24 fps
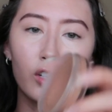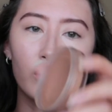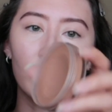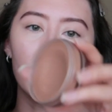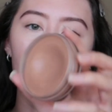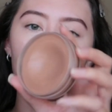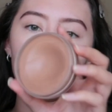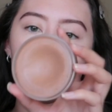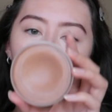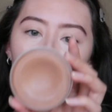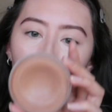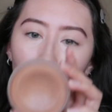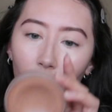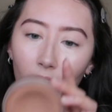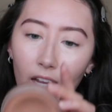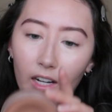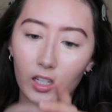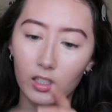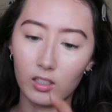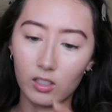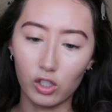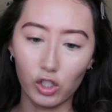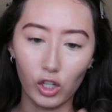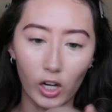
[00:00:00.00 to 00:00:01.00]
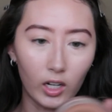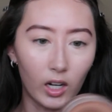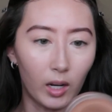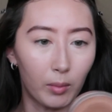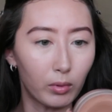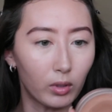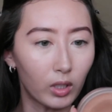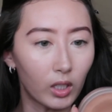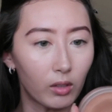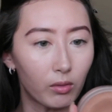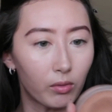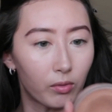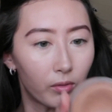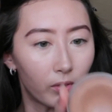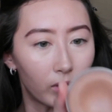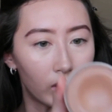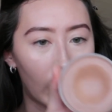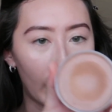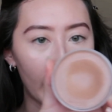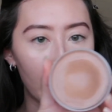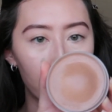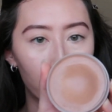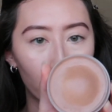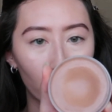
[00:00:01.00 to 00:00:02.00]
This is in the lightest shade, I believe.
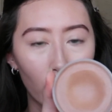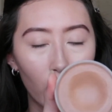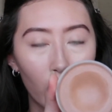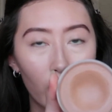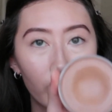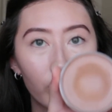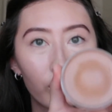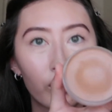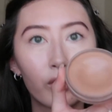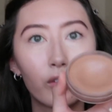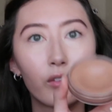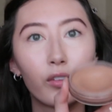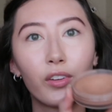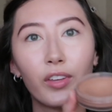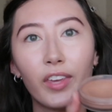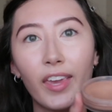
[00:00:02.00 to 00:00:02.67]
Light bronze.